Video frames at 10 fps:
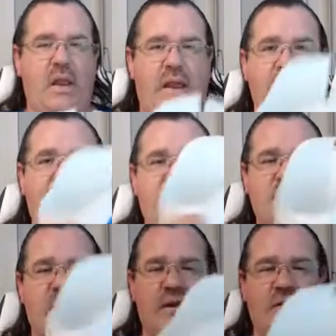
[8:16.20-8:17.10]
If I
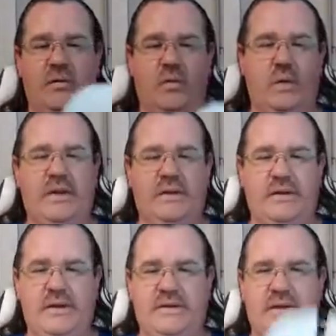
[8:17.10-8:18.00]
try
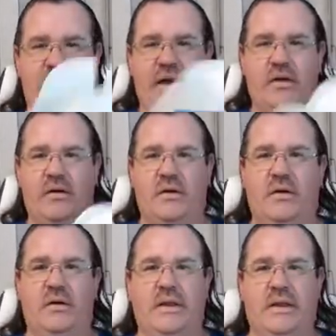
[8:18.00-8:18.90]
wiggling this down
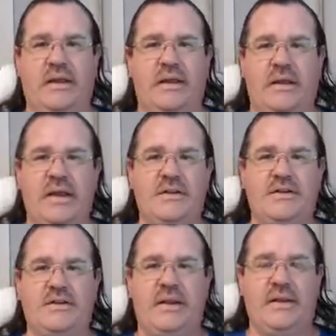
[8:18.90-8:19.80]
or it
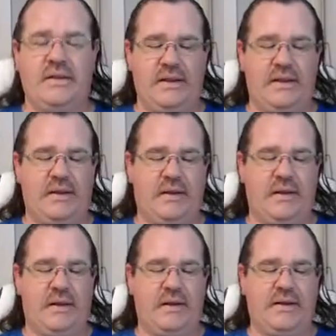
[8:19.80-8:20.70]
catches anything
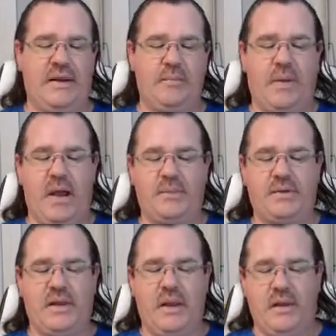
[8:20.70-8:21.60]
and the tape
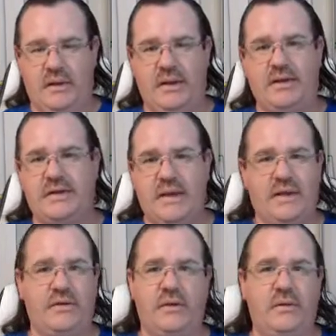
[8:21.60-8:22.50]
pops, then I just
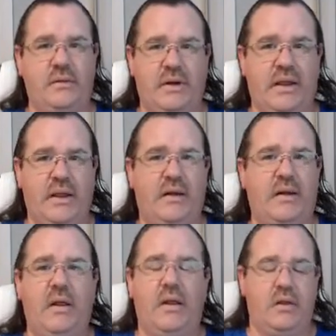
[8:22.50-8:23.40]
have to do it again.
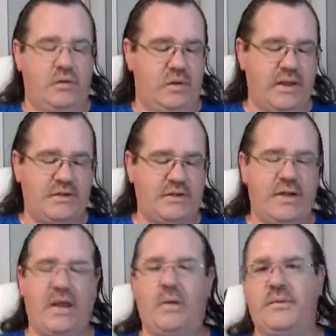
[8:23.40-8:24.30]
So that
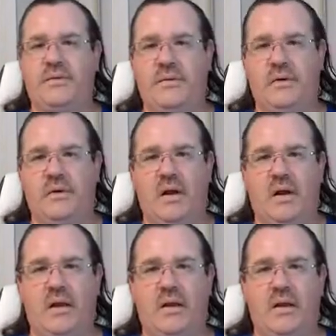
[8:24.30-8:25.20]
just helps
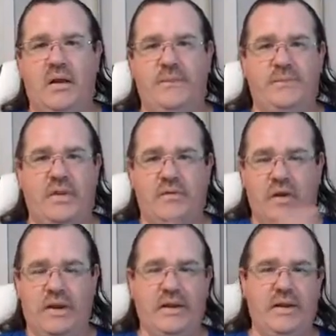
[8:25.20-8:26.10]
for
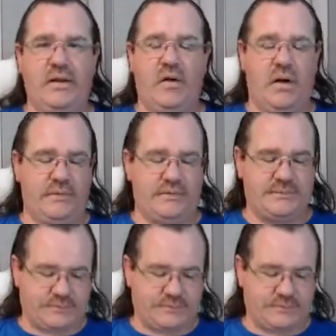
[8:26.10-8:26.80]
getting it off.